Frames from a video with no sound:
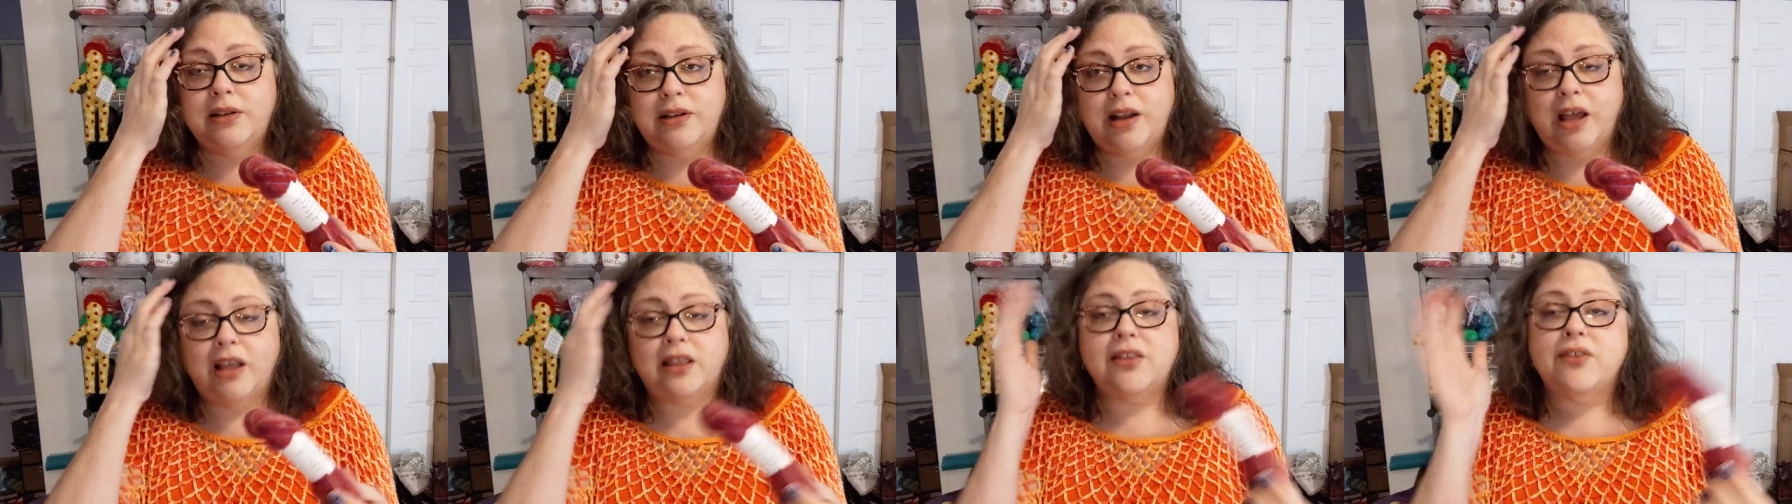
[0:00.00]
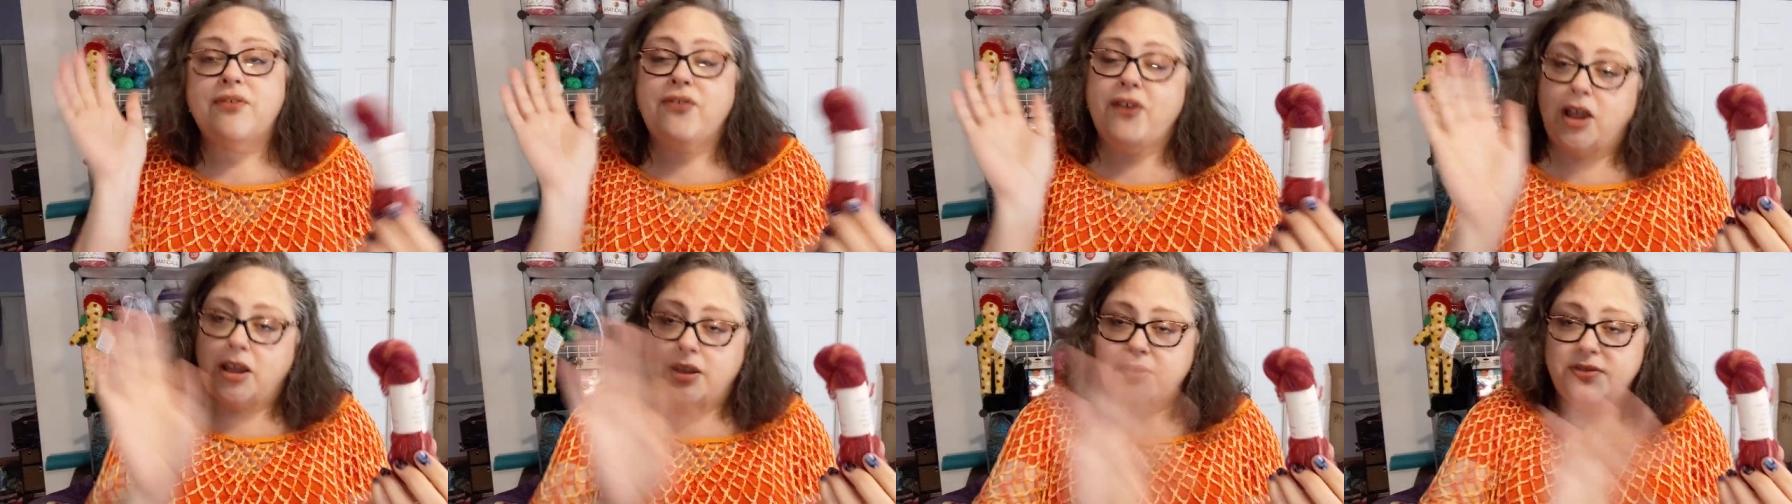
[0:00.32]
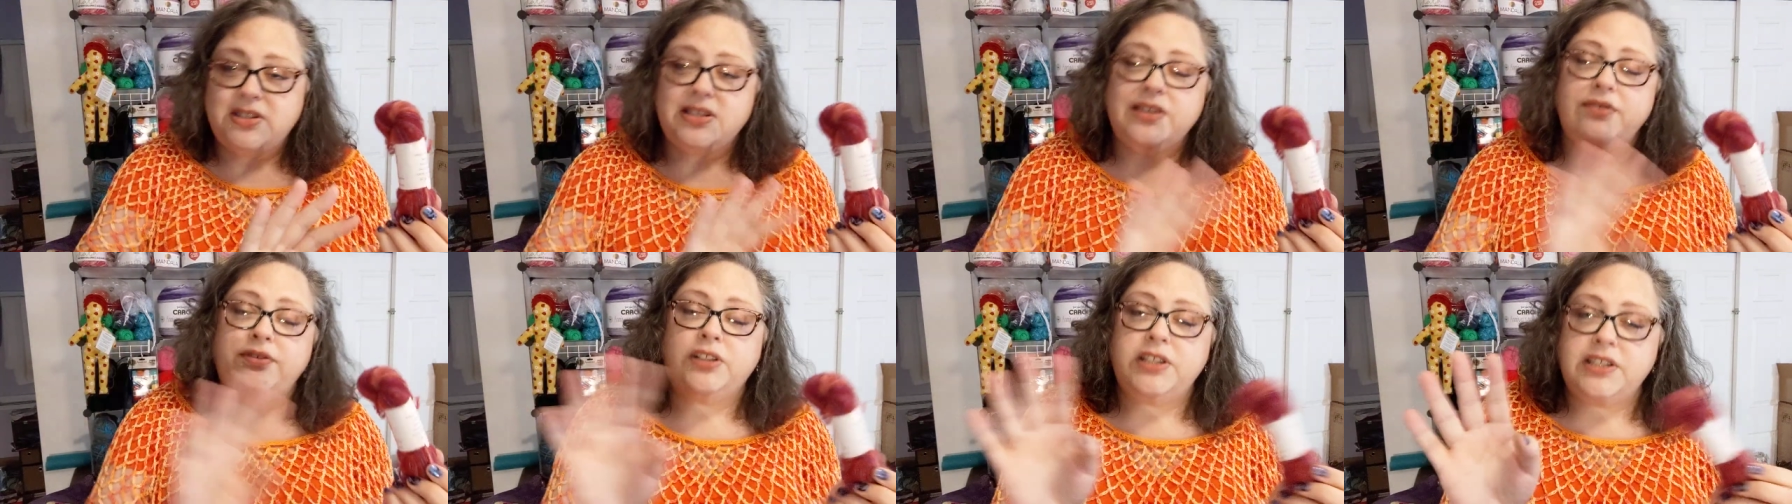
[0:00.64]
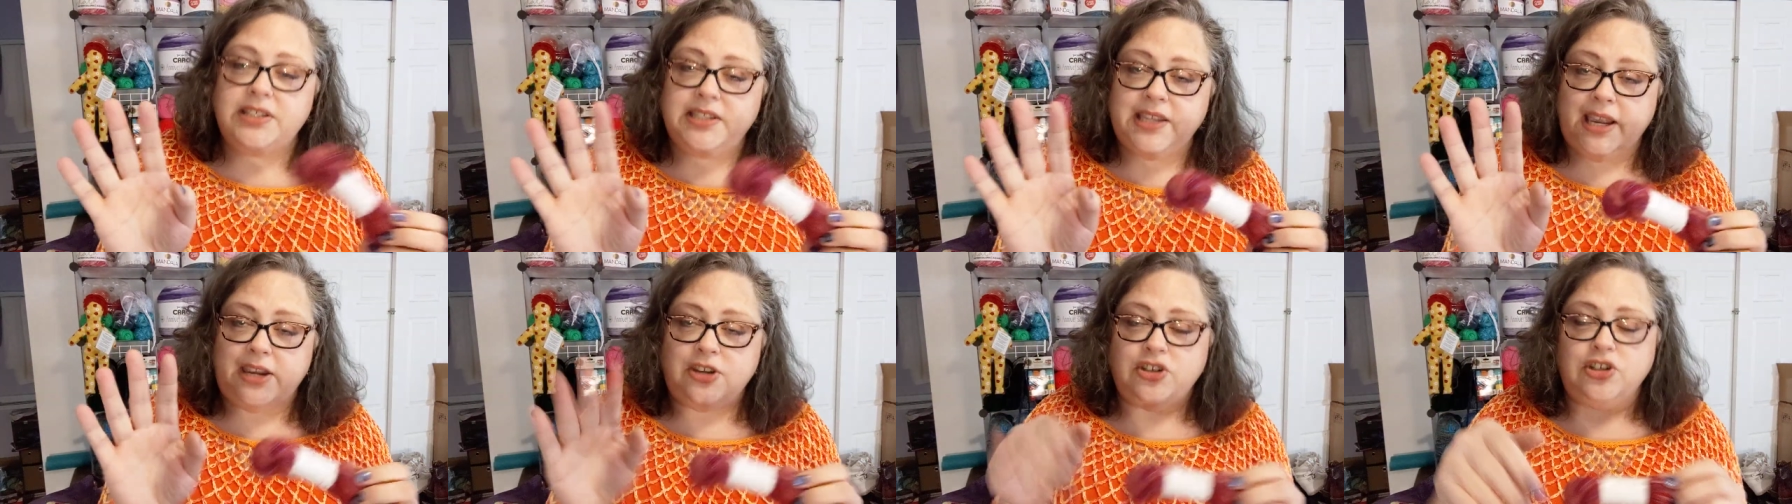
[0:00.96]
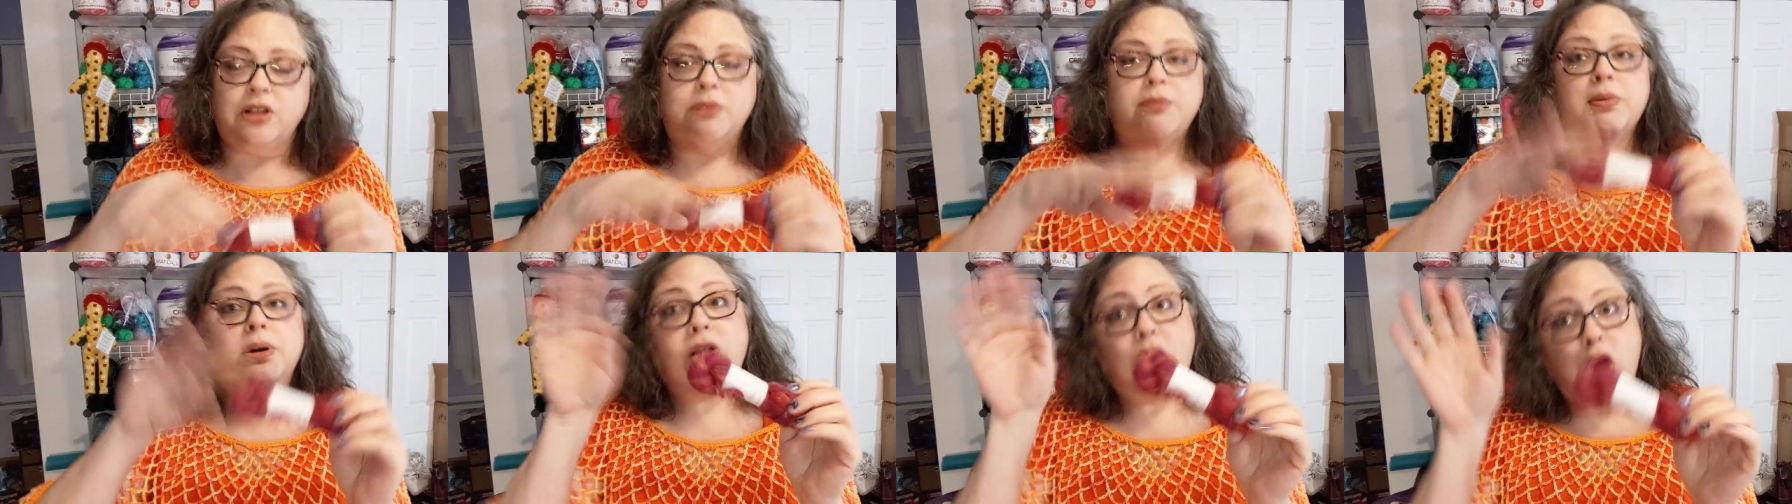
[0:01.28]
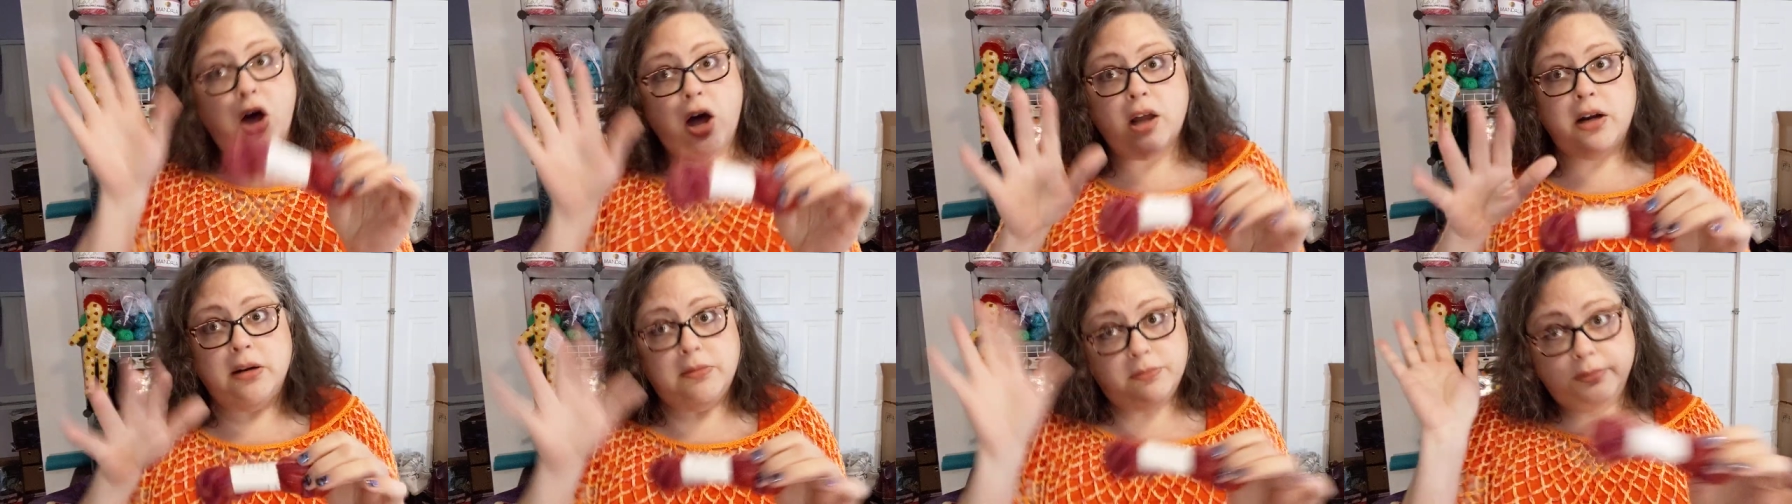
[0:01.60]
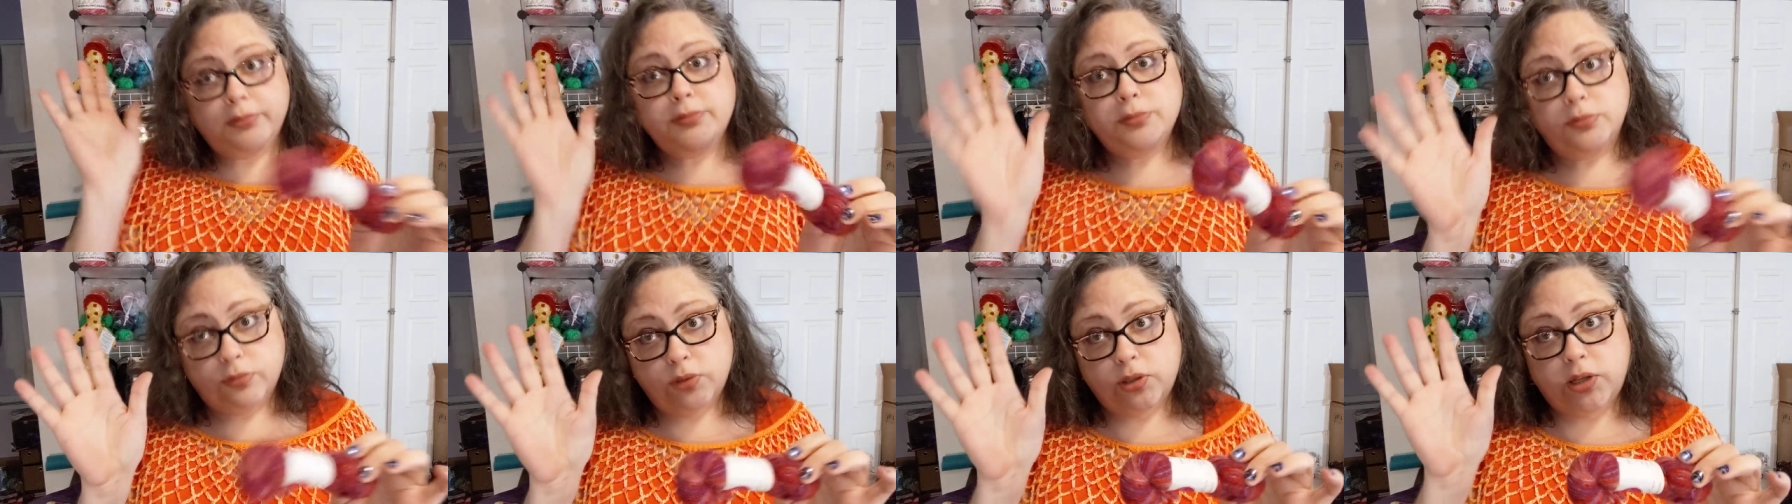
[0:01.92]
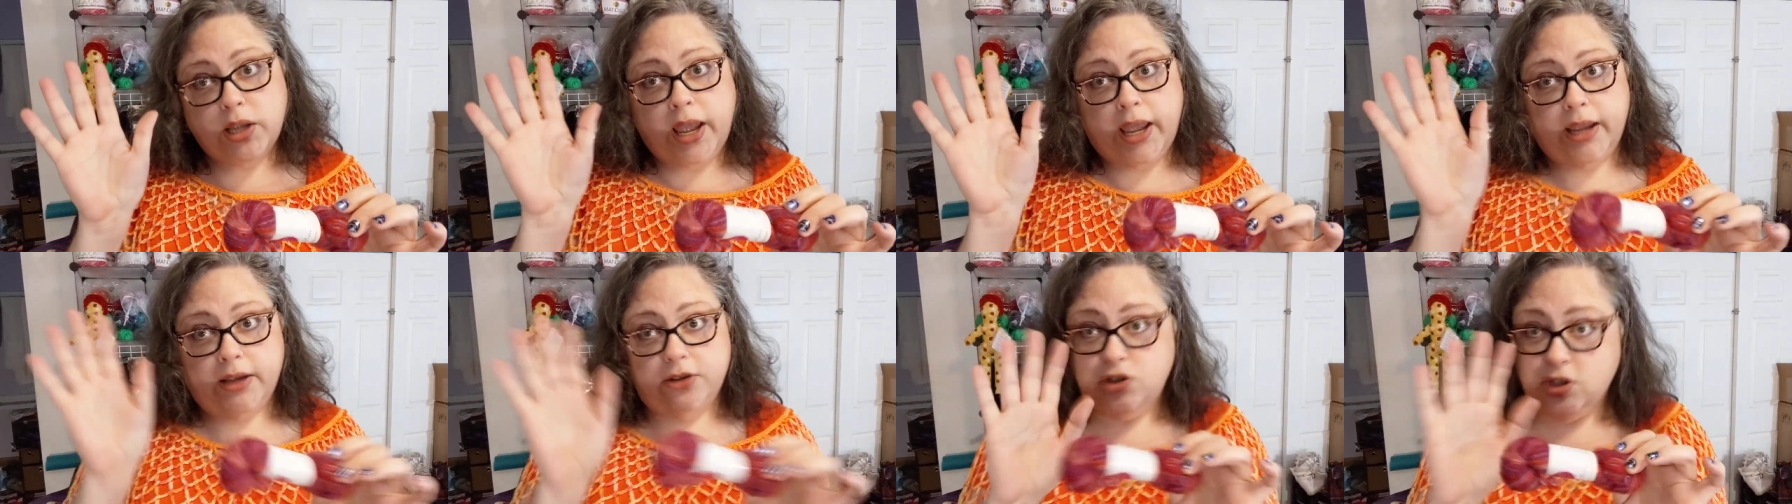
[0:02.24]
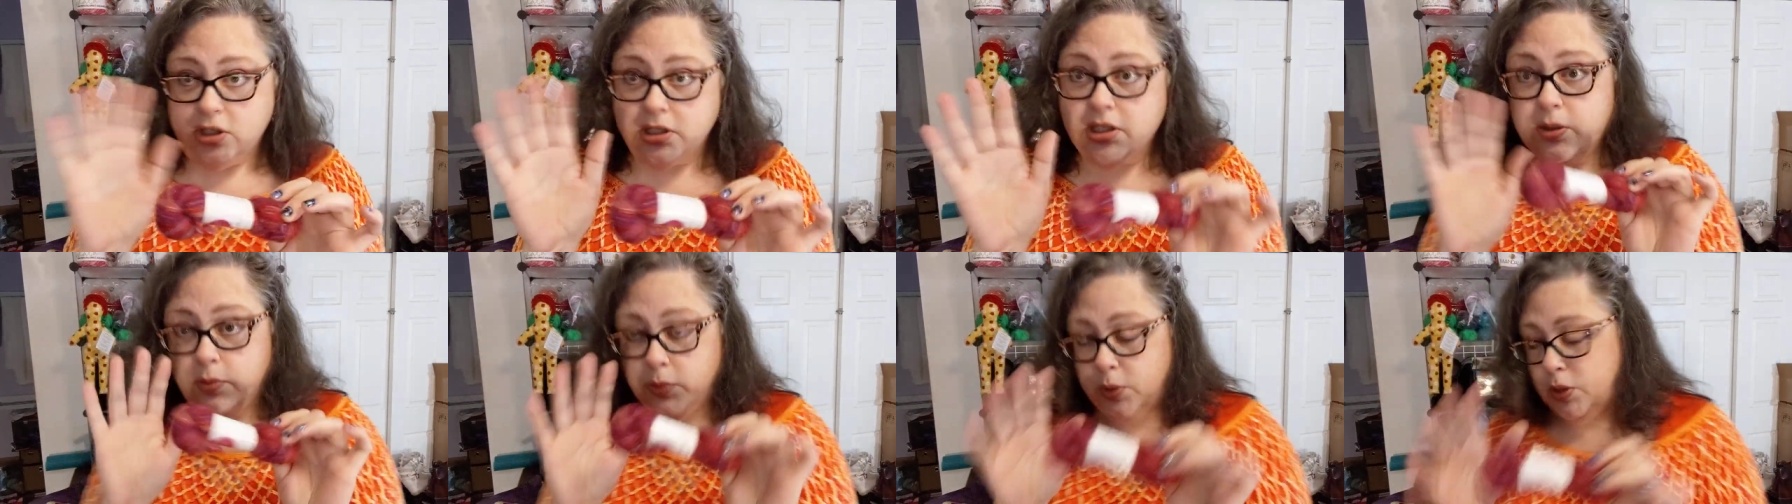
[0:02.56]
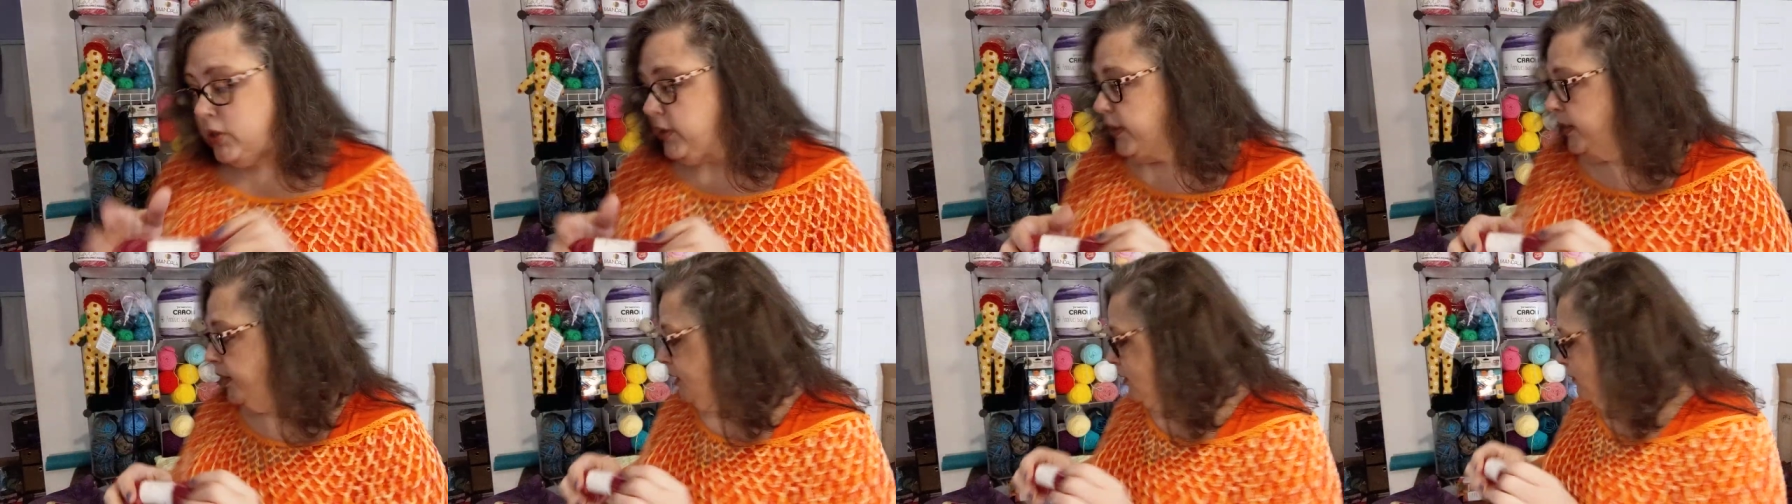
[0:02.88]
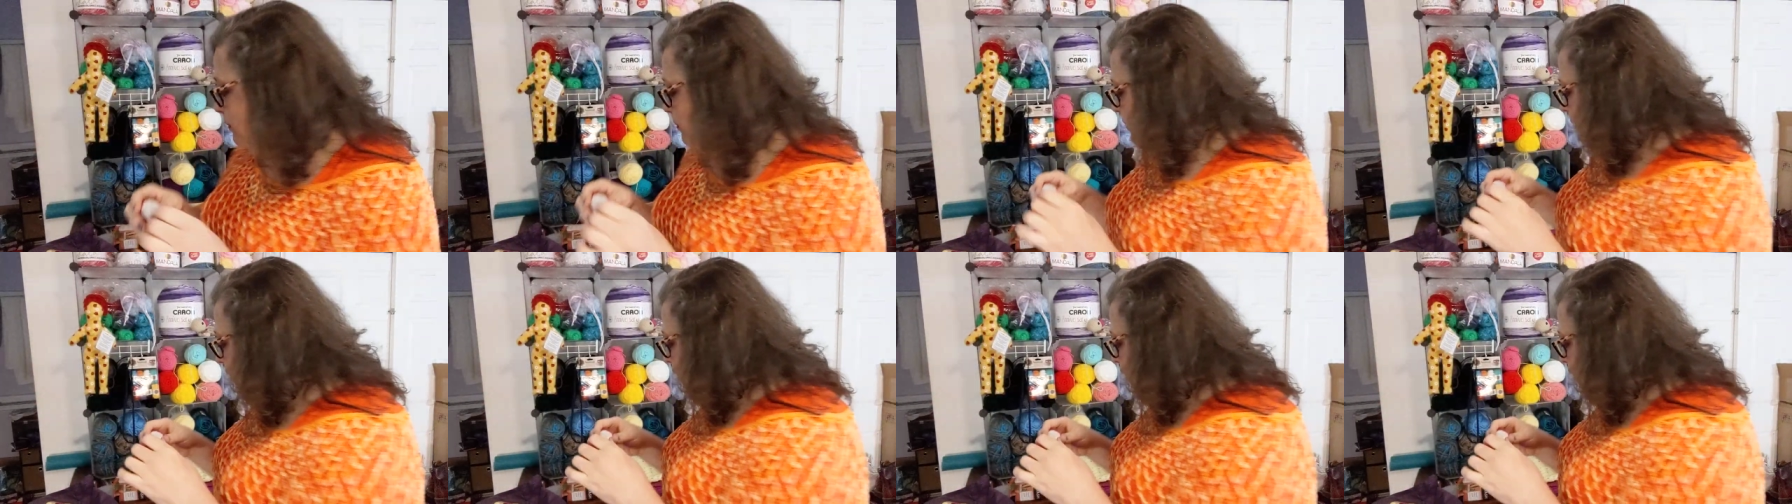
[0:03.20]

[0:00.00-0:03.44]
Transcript: Not the fall of civilization, but autumn. Okay, just so we're clear.